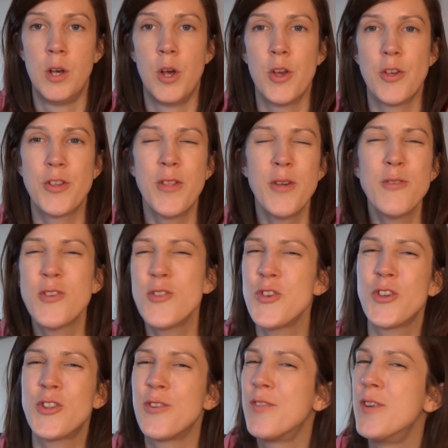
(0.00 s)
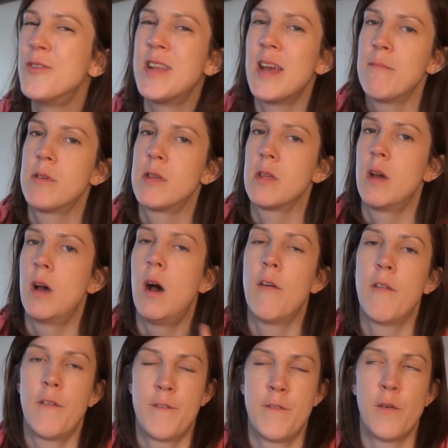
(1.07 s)
So those are just a few tips
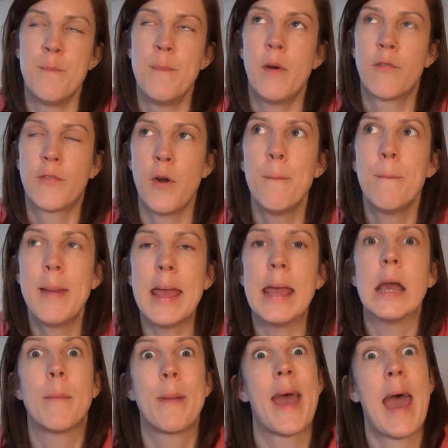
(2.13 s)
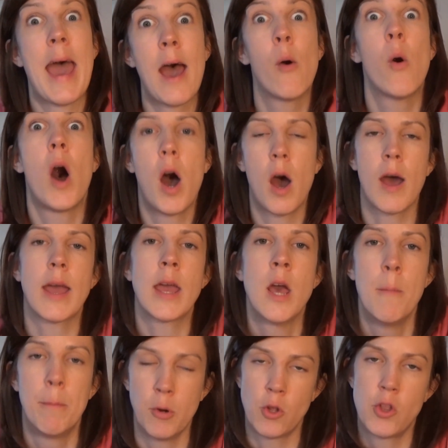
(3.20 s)
from me about how I
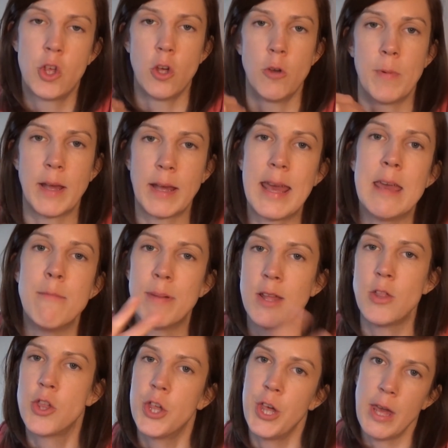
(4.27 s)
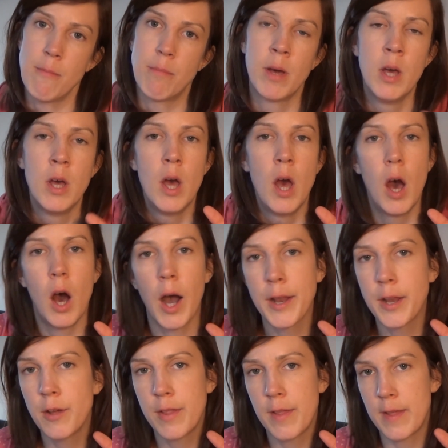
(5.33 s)
Booktube and keep it cheap. I
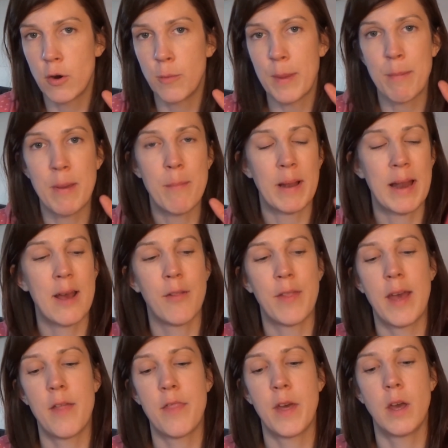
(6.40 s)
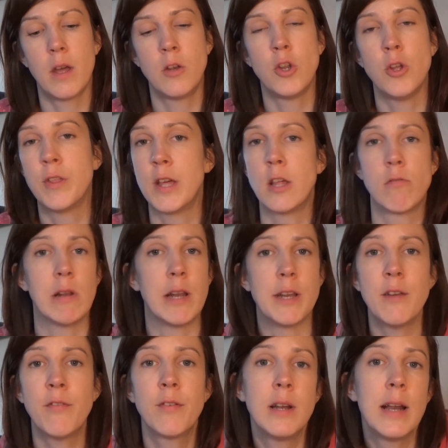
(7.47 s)
know that there will be people out there that do things really
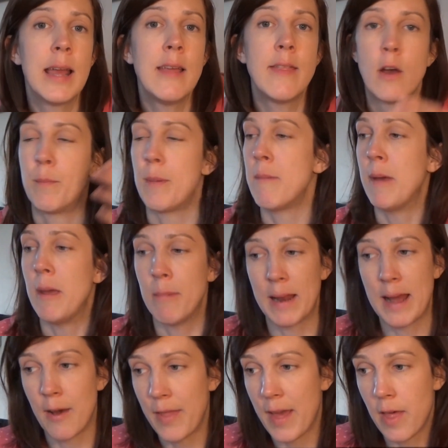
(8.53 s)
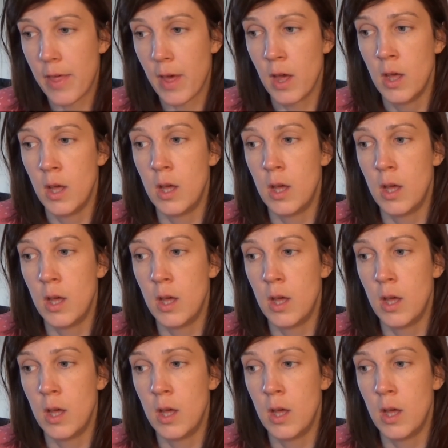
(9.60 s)
differently. There'll be people out there that